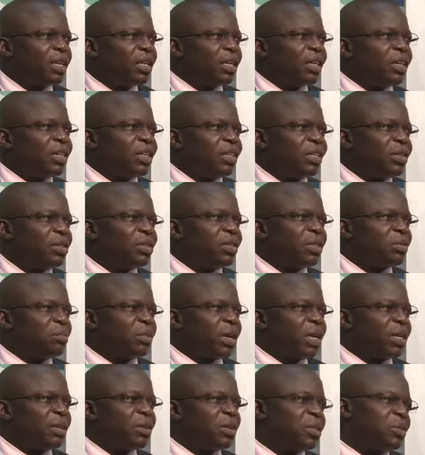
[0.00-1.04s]
reducing
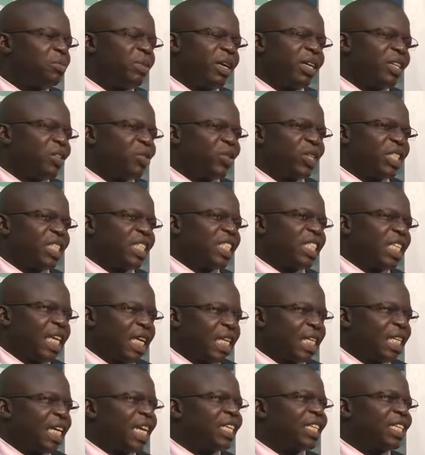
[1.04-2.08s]
biodiversity loss by
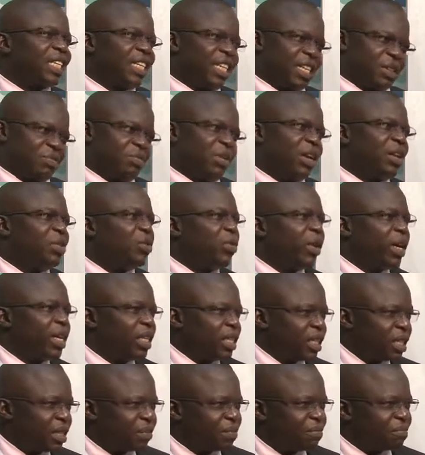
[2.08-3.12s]
2010, that came and
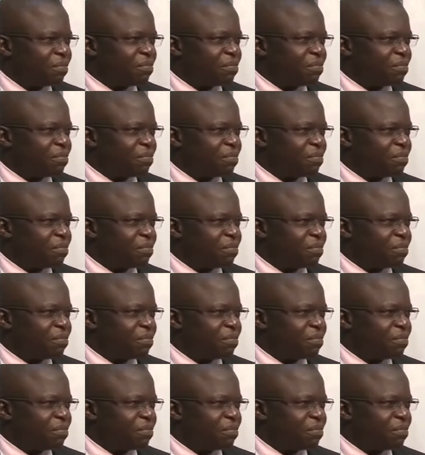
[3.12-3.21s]
went.